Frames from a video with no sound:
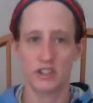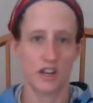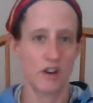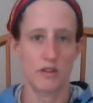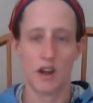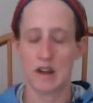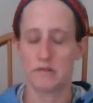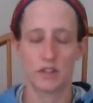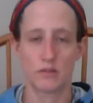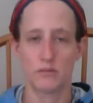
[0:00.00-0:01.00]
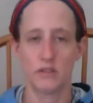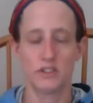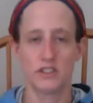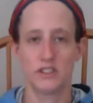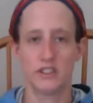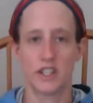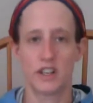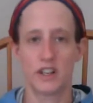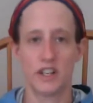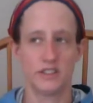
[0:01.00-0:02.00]
No, nobody was in
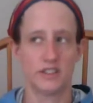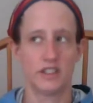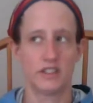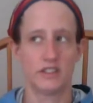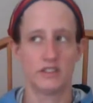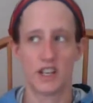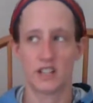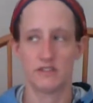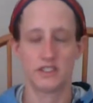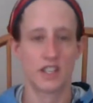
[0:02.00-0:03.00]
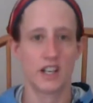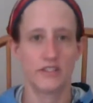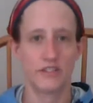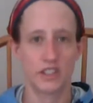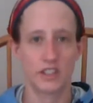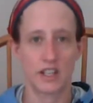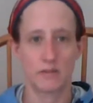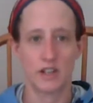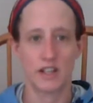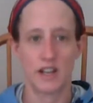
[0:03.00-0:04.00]
there. And so I was kind of freaked
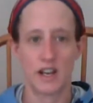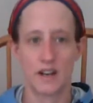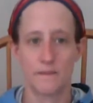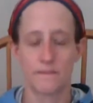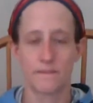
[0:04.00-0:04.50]
out by that.